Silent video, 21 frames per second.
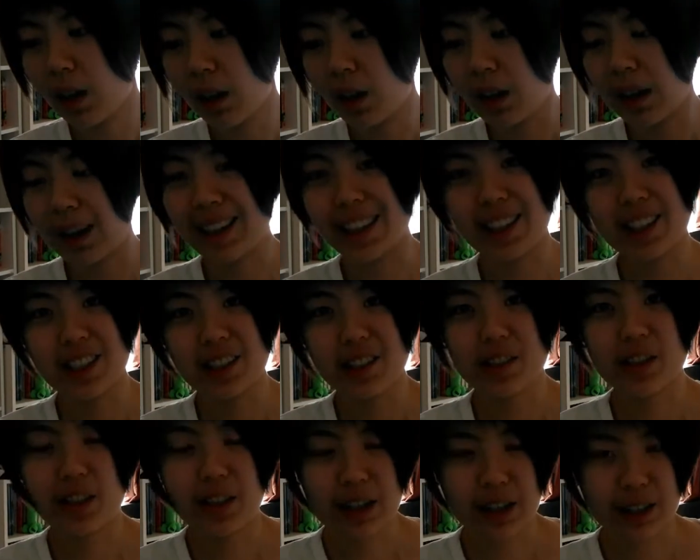and as
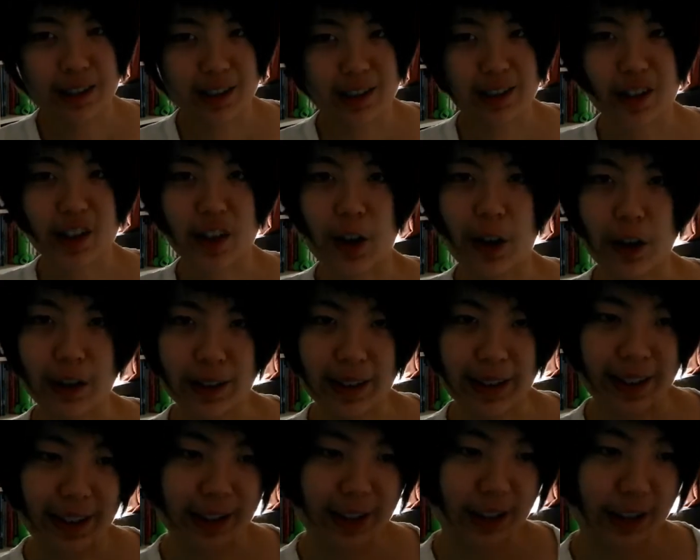an adult,
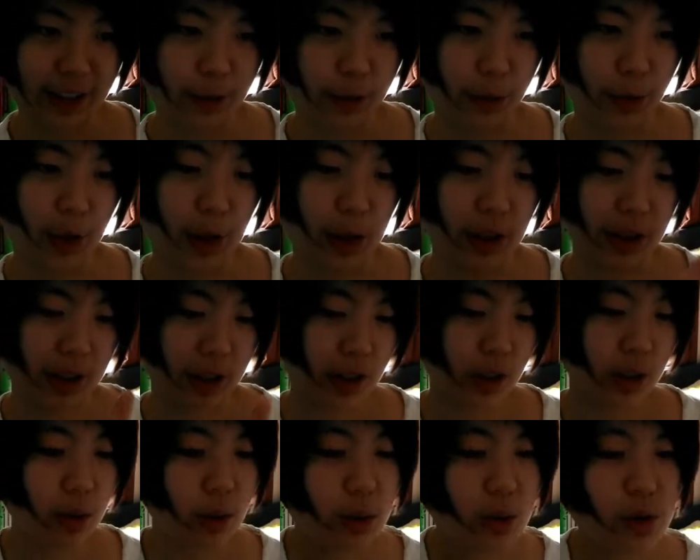like throughout a
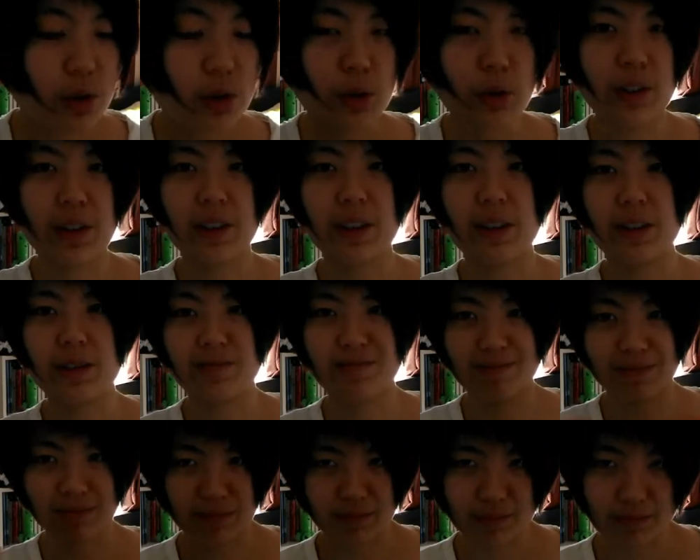huge sort
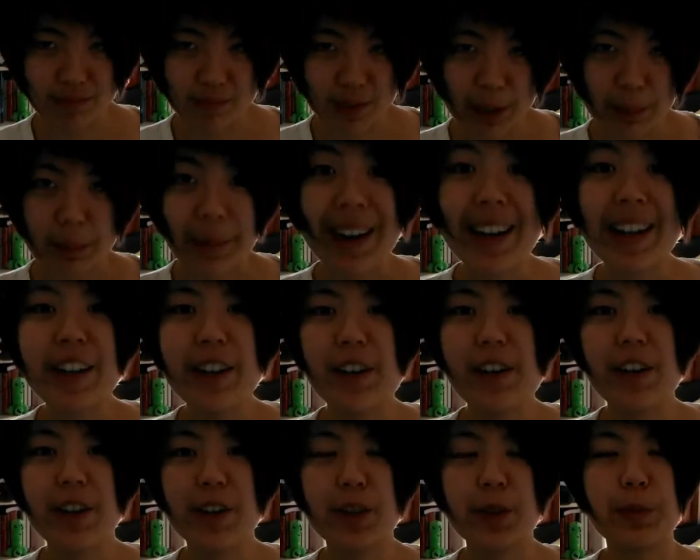of many
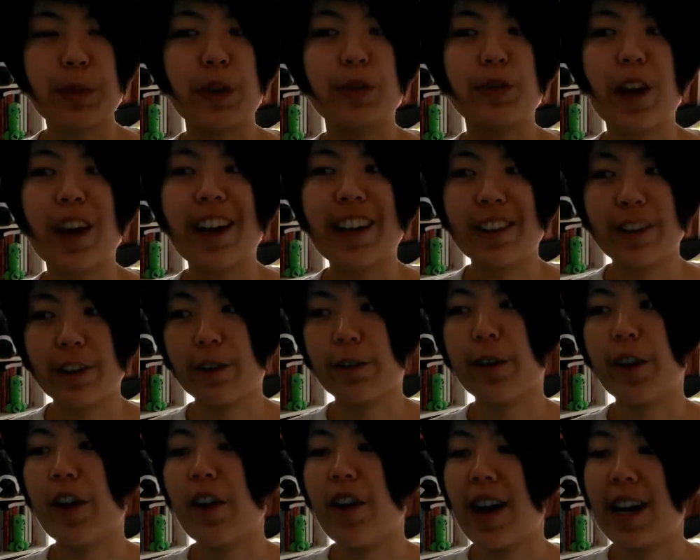years in my writing
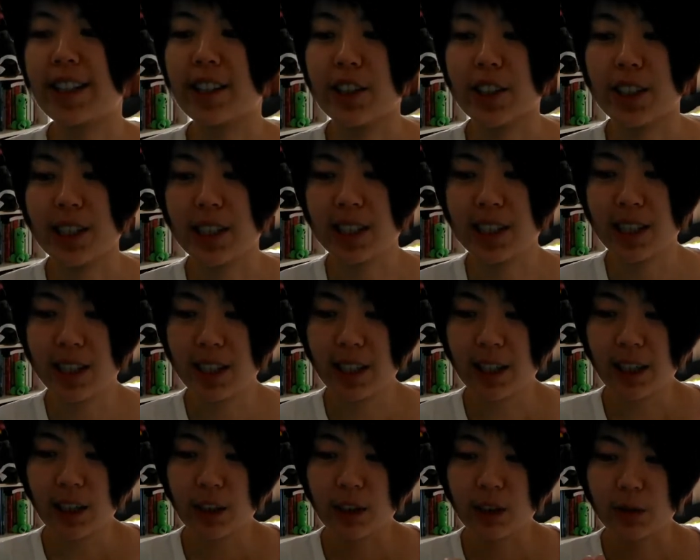career, I
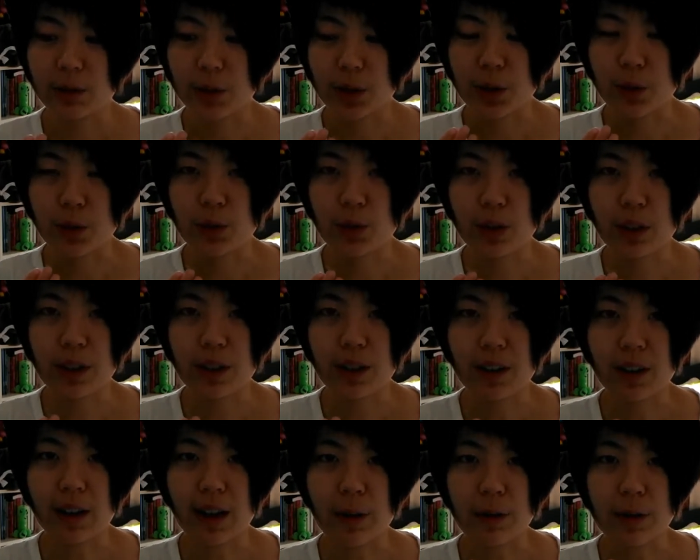was
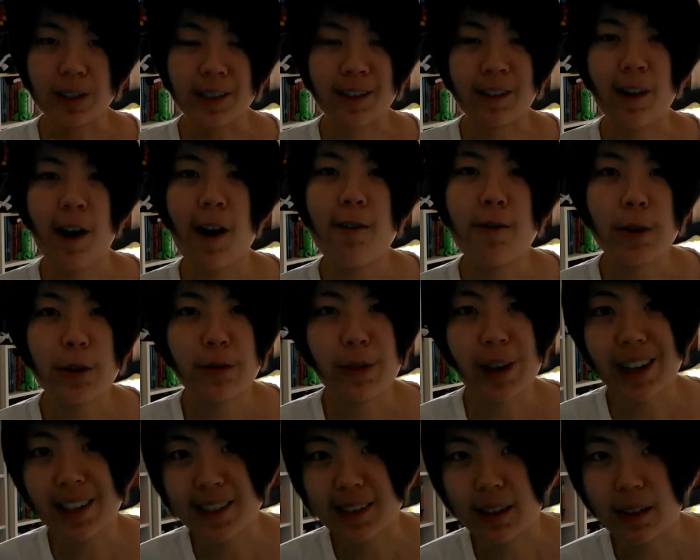in love with
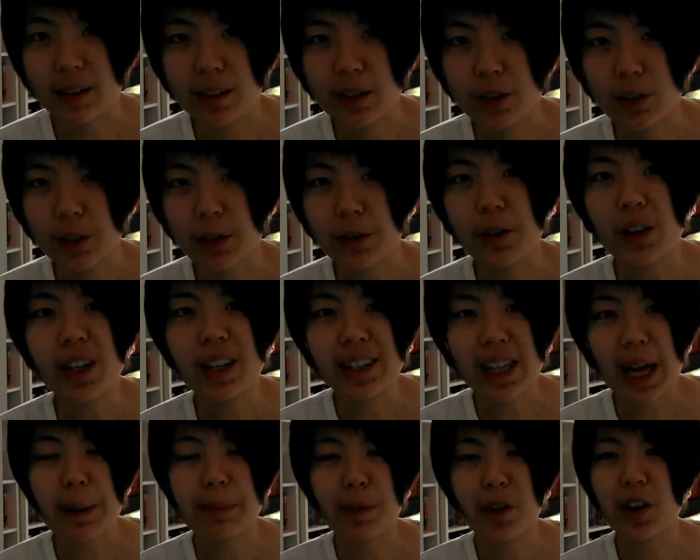fantasy literature. I feel like
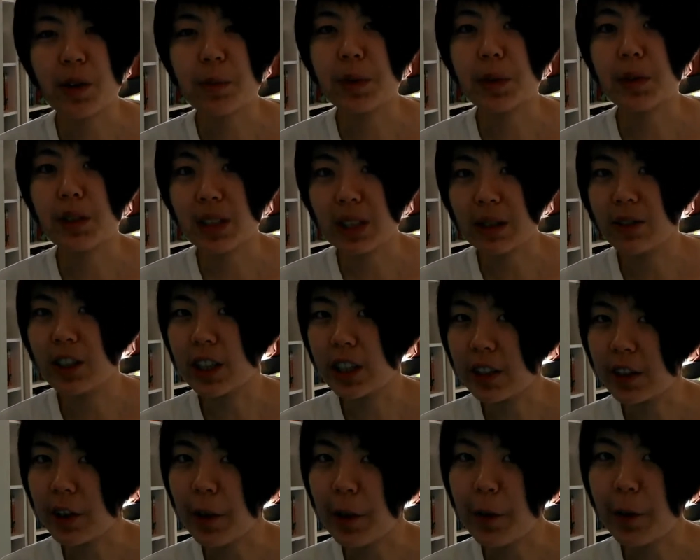that part of me was never going to
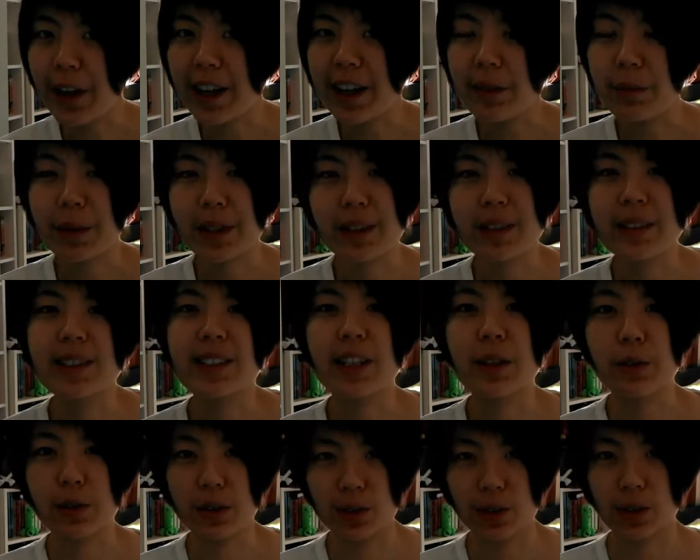go away because it
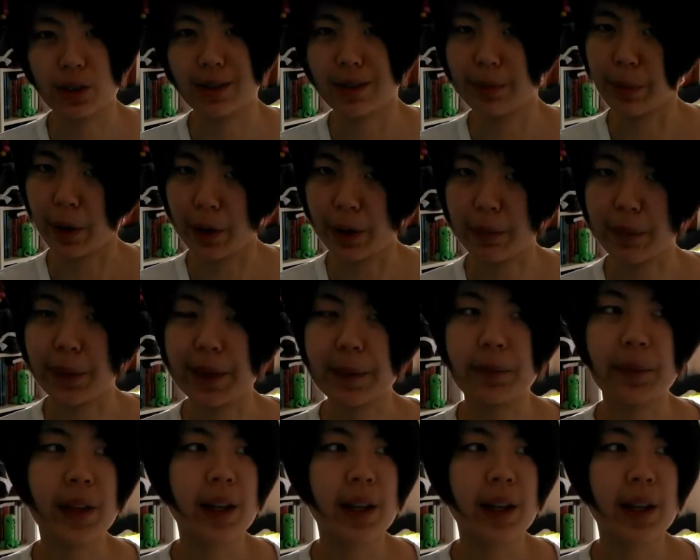was just part of me.